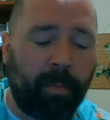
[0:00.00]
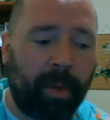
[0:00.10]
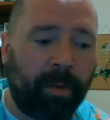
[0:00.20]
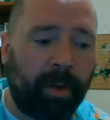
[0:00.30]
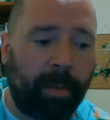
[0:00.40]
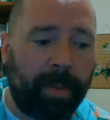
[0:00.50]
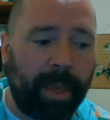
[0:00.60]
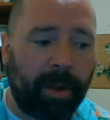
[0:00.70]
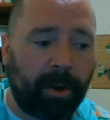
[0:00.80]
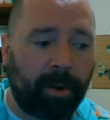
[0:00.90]
will
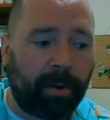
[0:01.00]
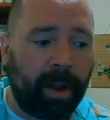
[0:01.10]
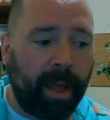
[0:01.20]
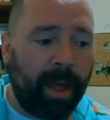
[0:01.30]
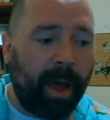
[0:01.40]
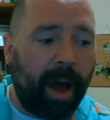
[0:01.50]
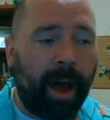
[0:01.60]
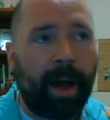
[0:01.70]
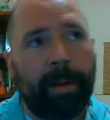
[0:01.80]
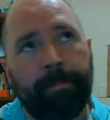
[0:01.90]
appear.
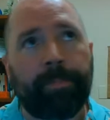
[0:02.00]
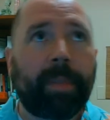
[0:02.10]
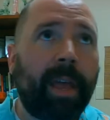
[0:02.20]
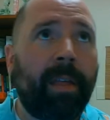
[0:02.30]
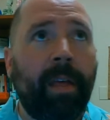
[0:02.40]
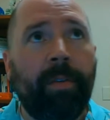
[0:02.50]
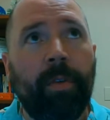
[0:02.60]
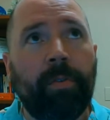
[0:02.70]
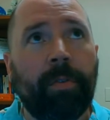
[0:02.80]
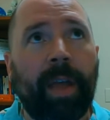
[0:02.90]

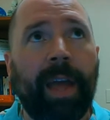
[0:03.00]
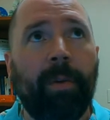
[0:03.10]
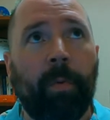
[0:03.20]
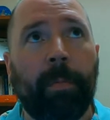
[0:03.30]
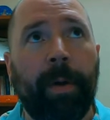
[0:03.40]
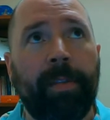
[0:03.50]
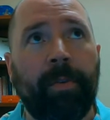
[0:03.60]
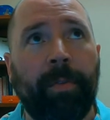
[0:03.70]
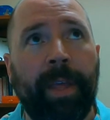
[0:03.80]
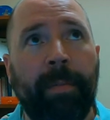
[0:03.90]
Those are kind of
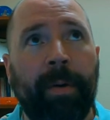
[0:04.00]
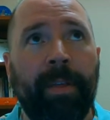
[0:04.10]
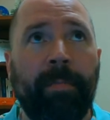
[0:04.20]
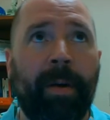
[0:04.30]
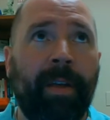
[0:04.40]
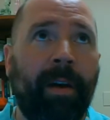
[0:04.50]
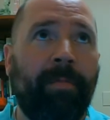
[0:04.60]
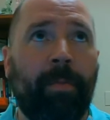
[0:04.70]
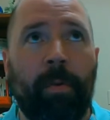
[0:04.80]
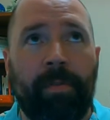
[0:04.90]
workplace-only, but you might,
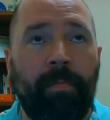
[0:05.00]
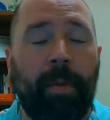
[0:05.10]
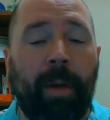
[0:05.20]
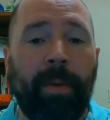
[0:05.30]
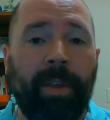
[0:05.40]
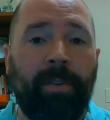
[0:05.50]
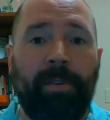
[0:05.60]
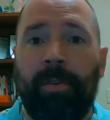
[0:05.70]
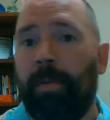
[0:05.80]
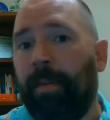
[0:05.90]
of course, you probably
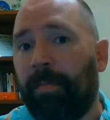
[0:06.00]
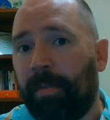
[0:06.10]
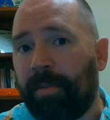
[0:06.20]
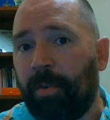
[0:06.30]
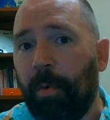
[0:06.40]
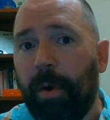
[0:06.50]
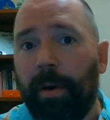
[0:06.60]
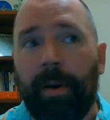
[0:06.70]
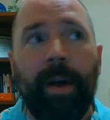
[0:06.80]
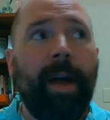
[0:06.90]
do them for
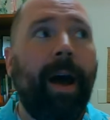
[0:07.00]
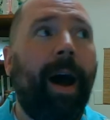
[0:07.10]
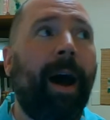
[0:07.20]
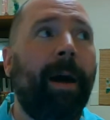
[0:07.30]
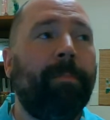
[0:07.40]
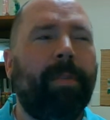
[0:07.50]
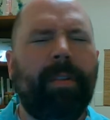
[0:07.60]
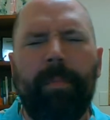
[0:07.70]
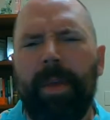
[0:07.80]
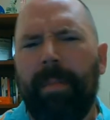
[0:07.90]
school.
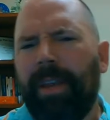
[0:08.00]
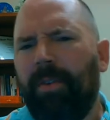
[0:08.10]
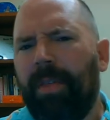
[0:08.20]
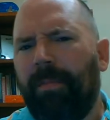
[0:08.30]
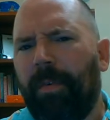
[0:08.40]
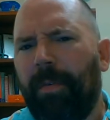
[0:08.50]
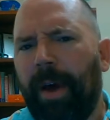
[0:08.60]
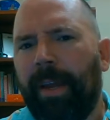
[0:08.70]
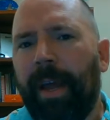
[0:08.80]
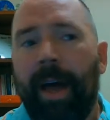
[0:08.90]
Some of you might do them for
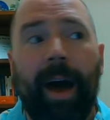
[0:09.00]
fun.